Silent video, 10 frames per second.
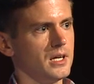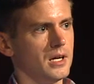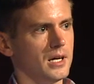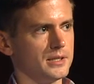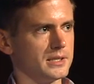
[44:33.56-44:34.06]

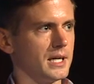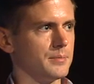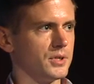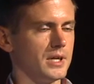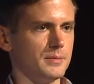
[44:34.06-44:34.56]
on the
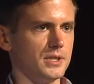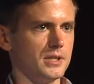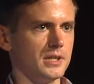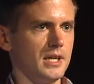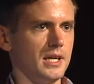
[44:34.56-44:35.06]
type
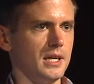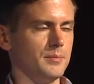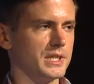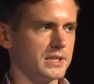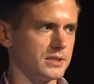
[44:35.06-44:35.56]
parameter. And
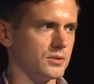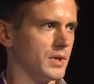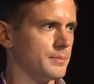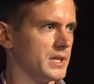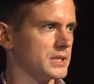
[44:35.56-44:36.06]
because it's a
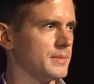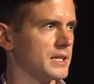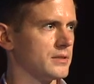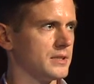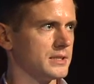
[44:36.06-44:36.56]
white box
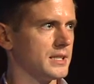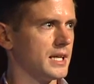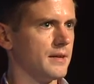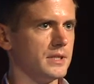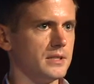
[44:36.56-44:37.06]
macro, that's not
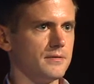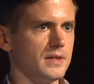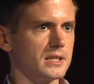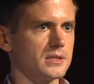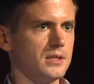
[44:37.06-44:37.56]
having an
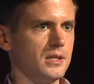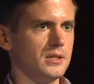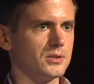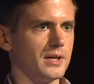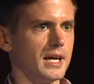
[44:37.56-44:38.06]
effect.
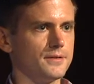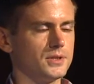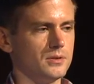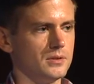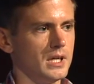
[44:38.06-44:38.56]
So I have
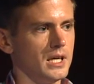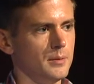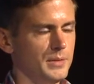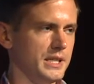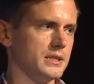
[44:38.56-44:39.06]
to
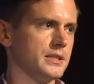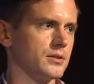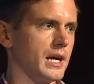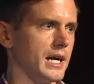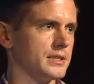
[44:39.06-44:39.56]
immediately
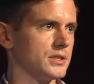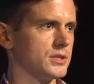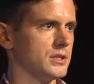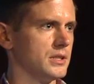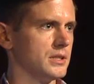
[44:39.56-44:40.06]

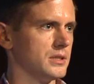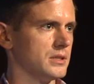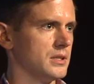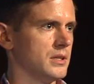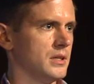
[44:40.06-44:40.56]
crash the
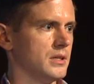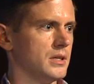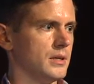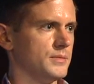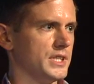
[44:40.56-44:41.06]

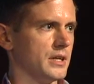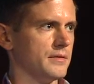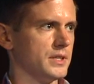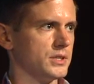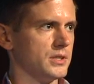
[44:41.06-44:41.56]

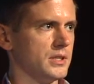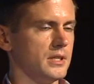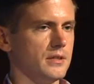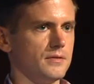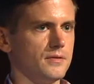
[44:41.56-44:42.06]
derivation
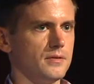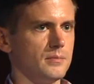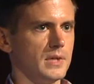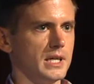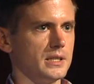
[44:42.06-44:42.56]
if
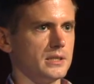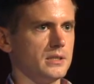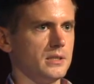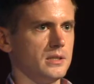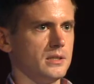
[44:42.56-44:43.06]
my
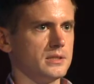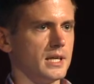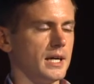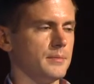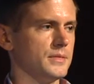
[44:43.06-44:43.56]

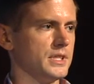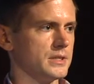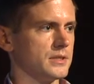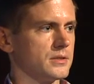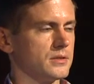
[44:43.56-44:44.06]
type
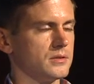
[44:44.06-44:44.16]
doesn't